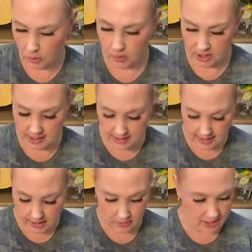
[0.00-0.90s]
And we're gonna
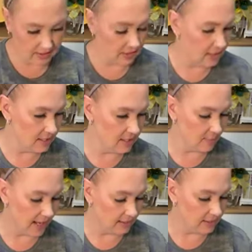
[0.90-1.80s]
see how easily
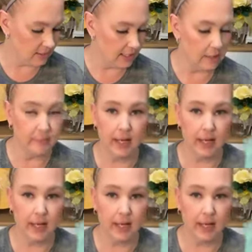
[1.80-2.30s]
these mats clean up,